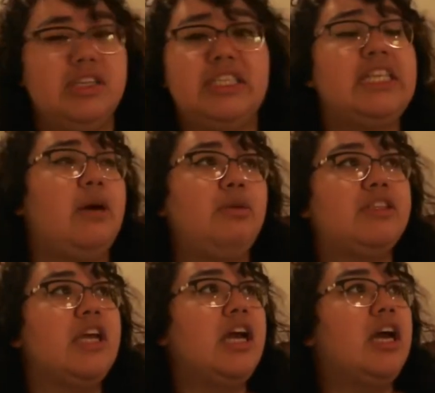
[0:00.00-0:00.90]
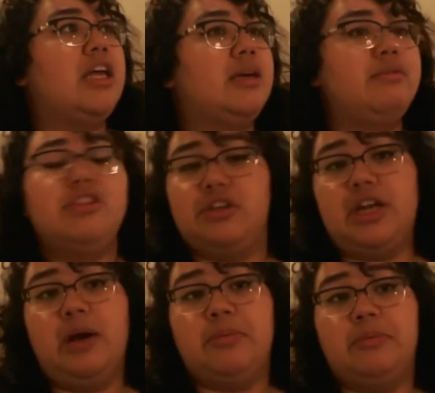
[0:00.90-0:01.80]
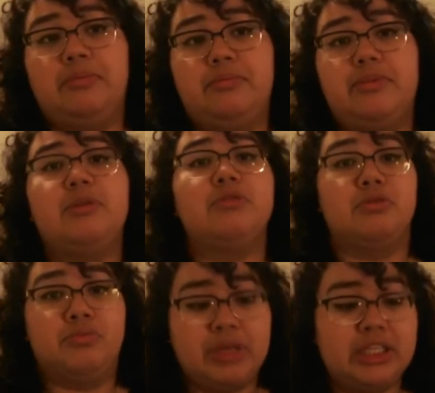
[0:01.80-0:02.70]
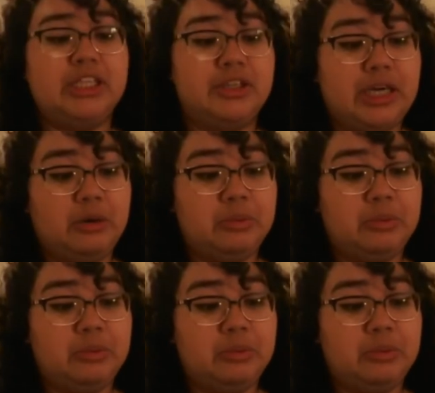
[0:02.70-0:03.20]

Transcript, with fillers: Honestly, that was that was a good album. It was a really good